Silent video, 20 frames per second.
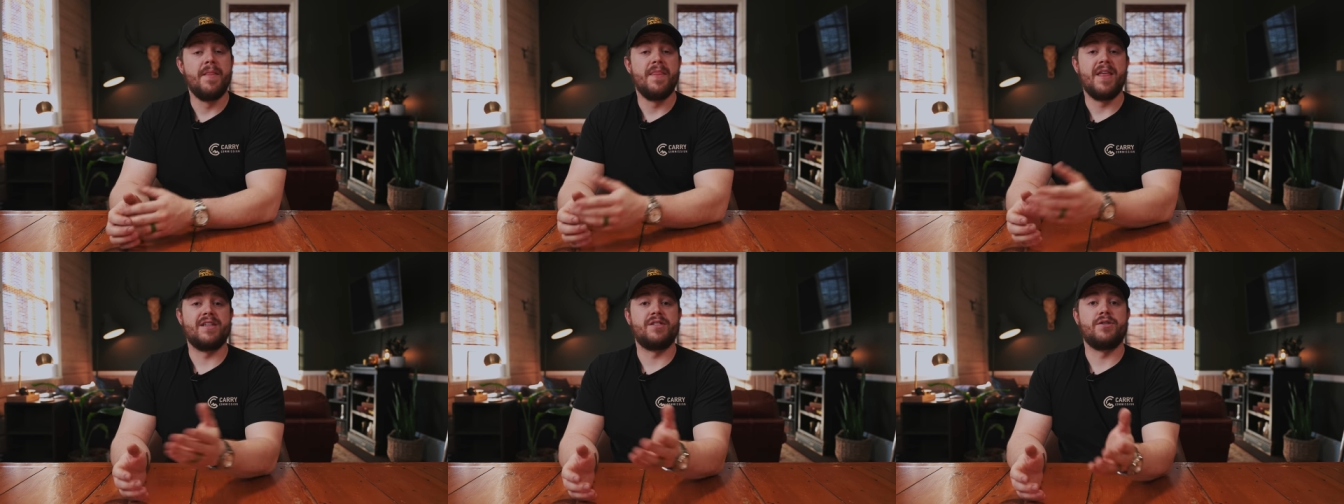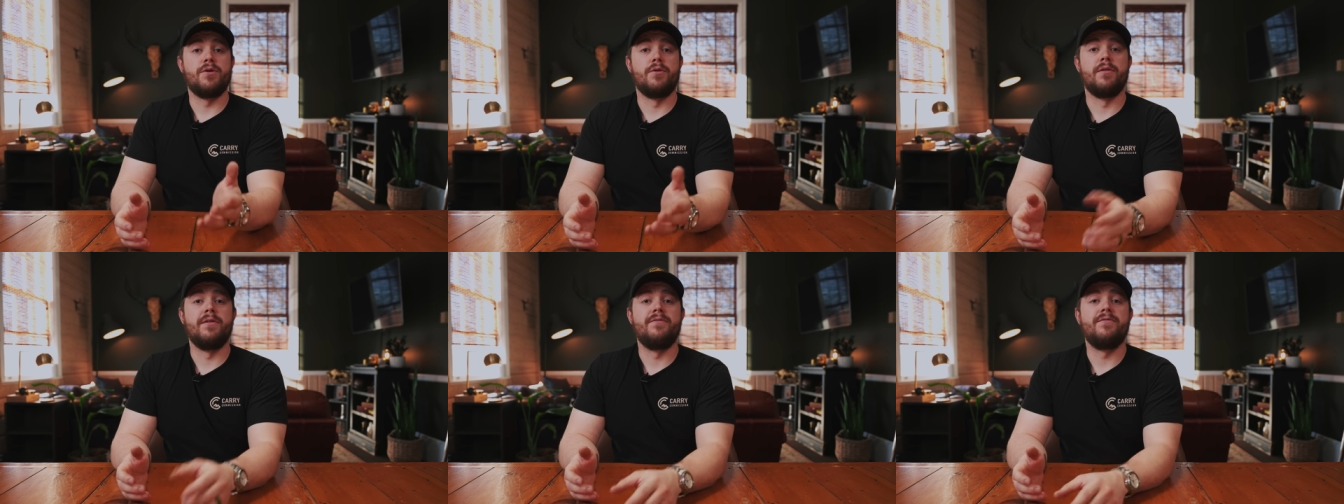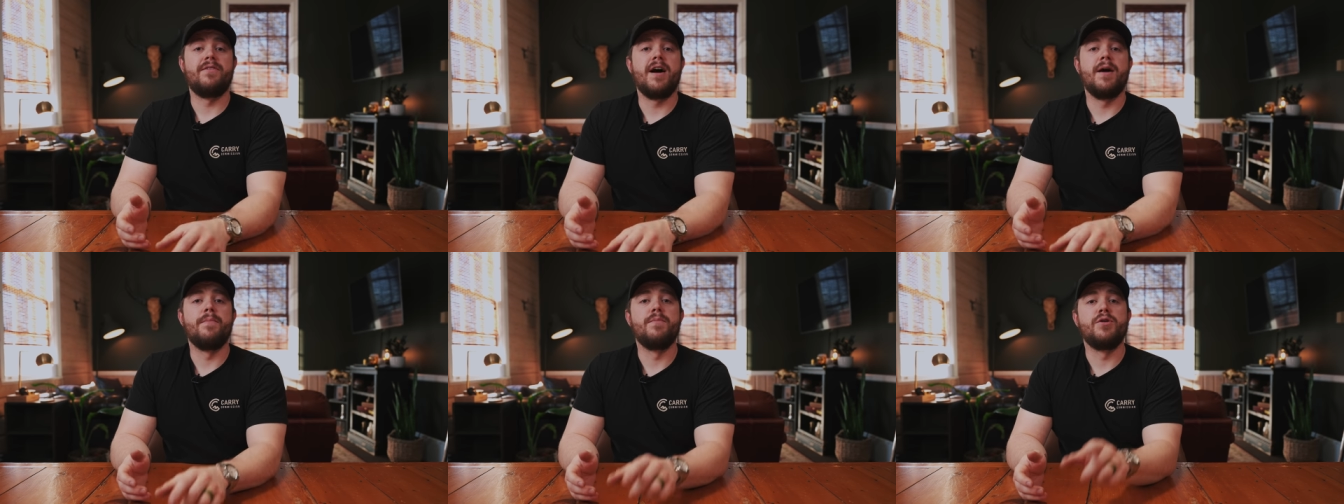that's totally
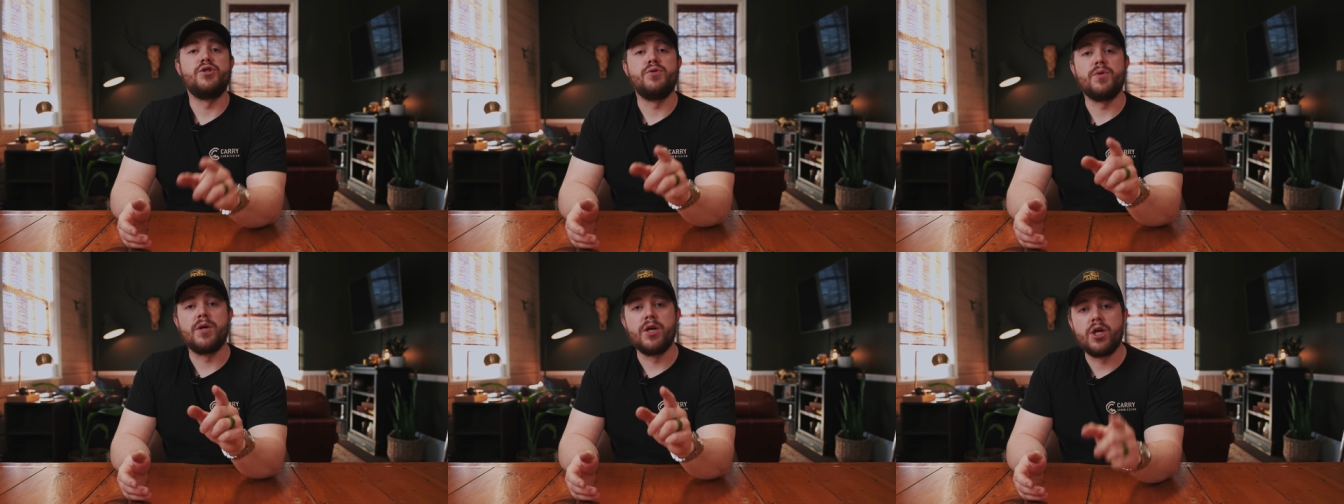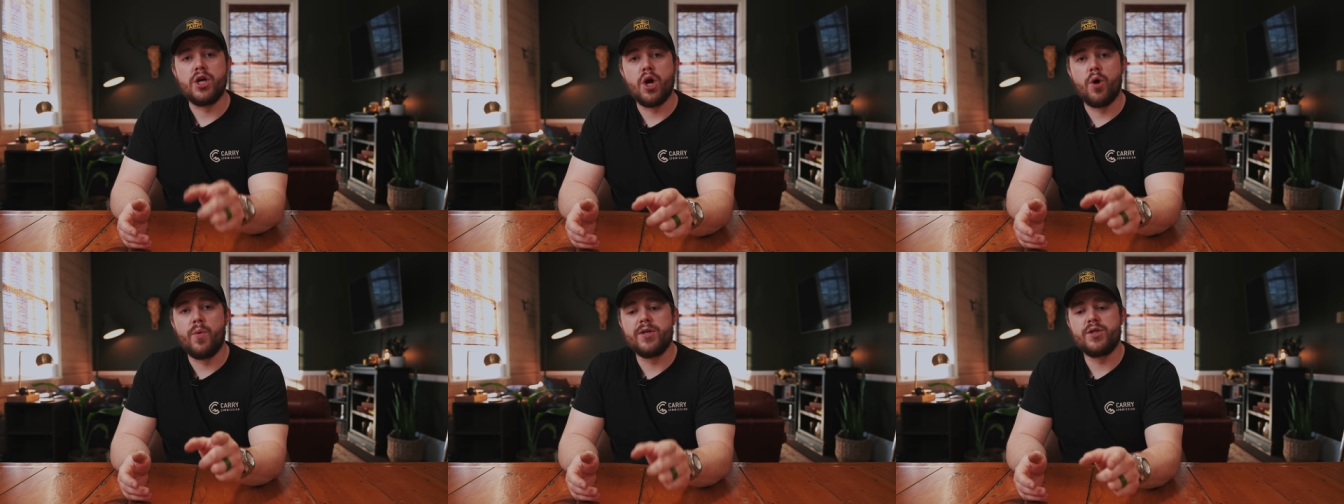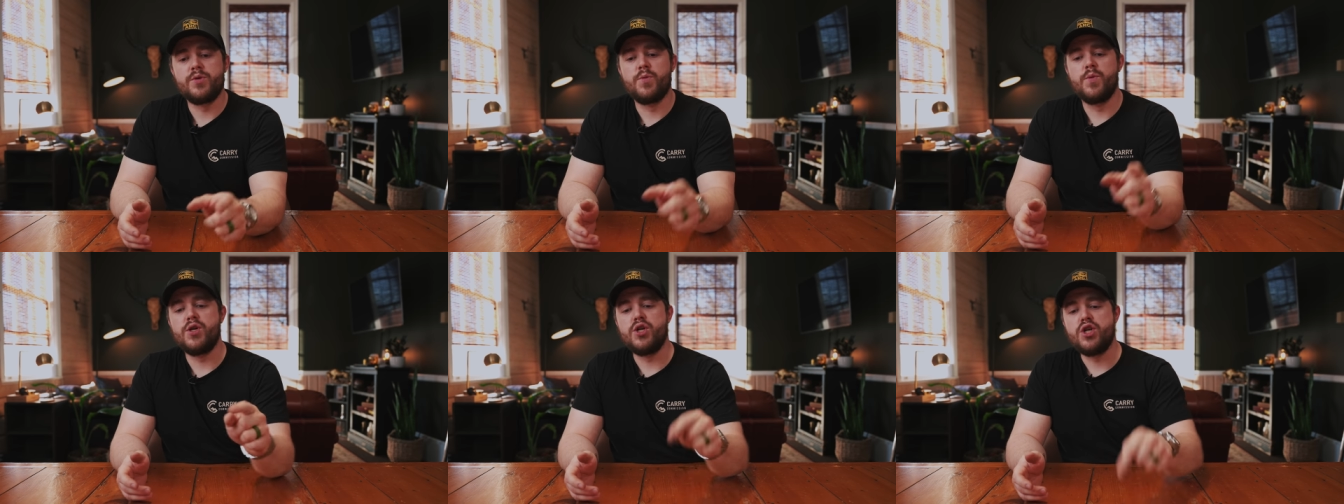fine, but you can go
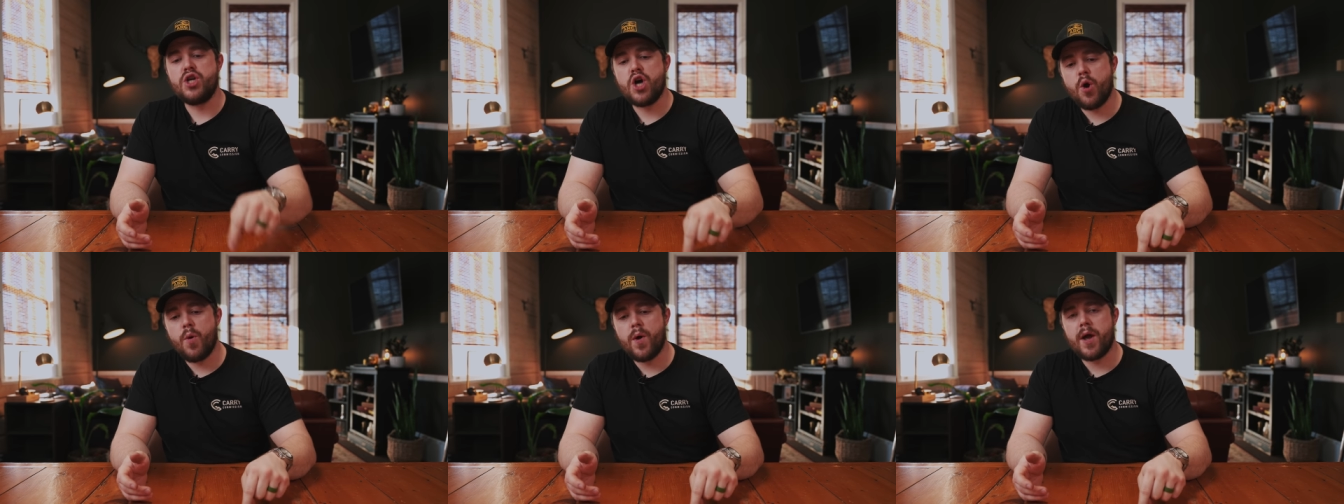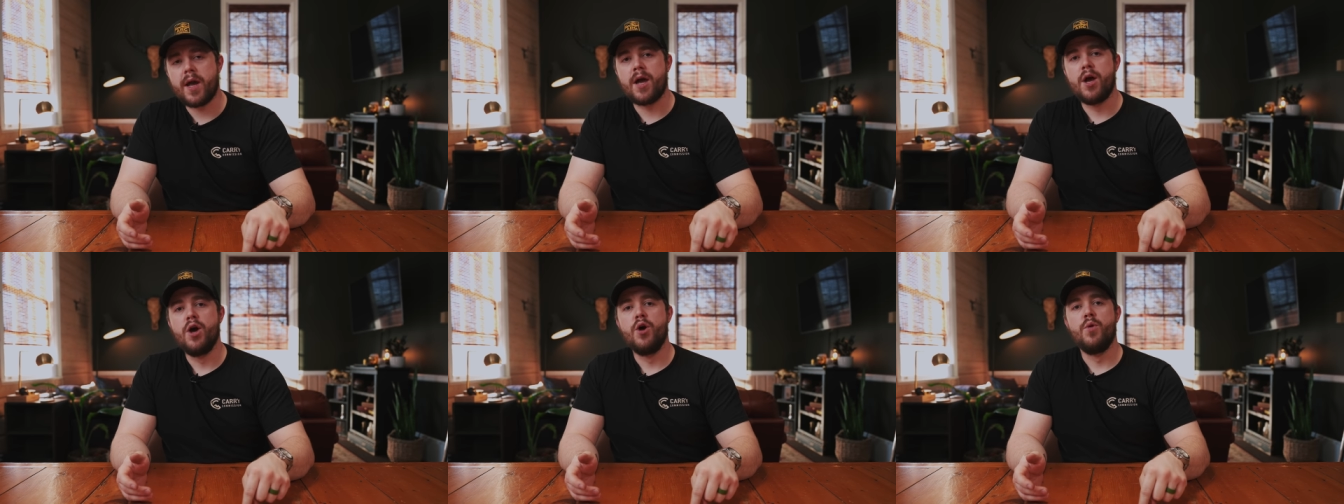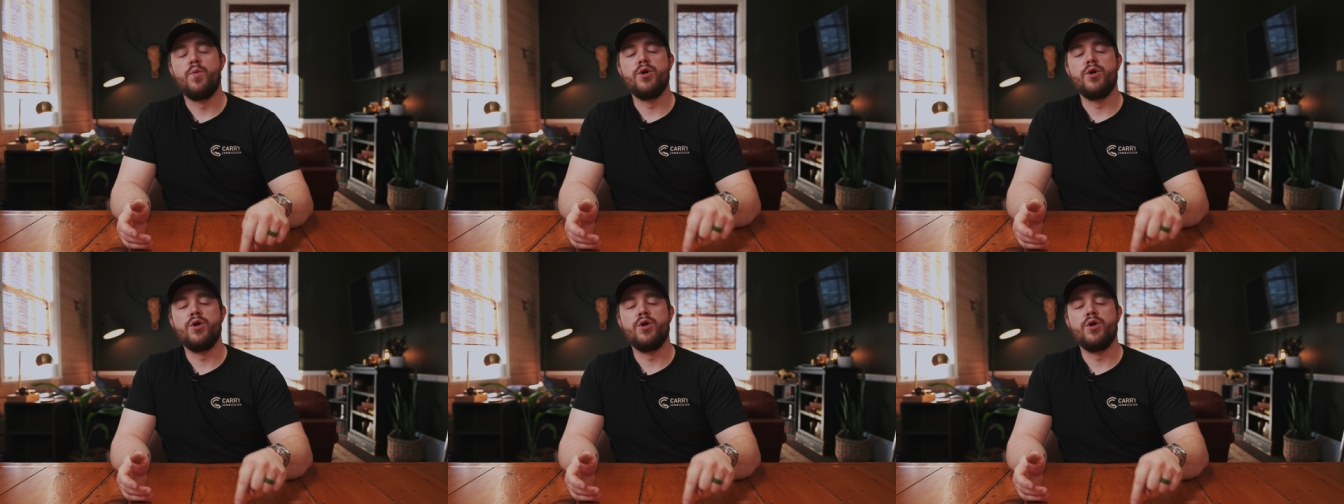into it knowing